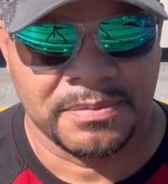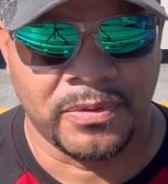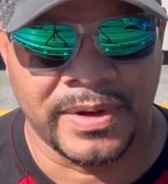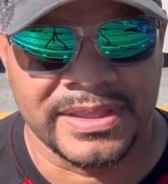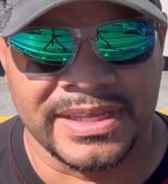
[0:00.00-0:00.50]

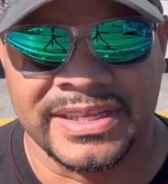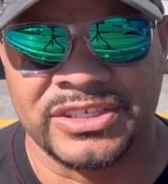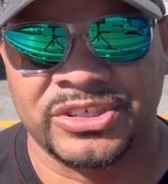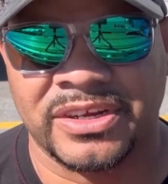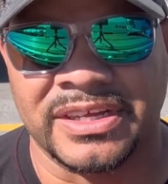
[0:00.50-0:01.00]
One thing
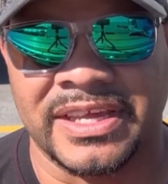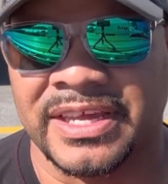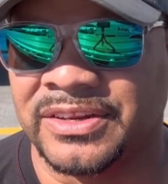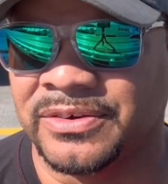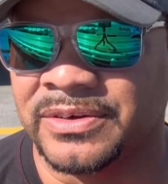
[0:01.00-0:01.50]
that trucking
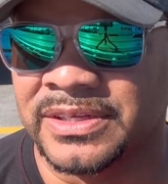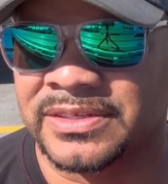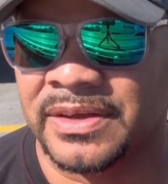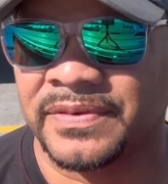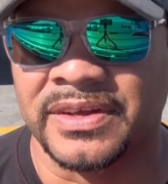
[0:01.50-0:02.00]
can do is
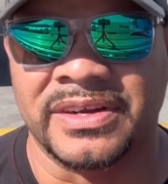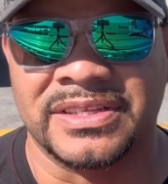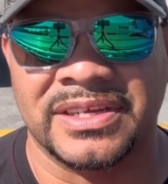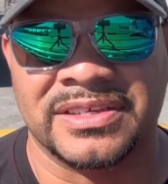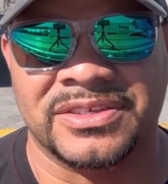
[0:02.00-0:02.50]
definitely going to
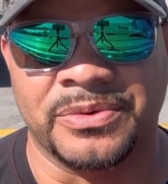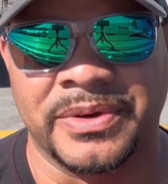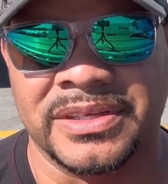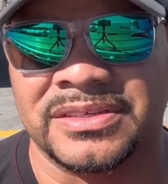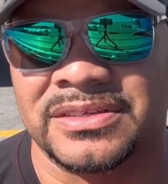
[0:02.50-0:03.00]
test your
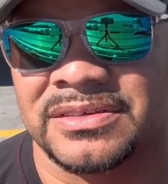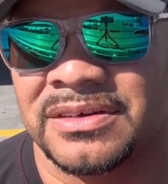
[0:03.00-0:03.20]
wits,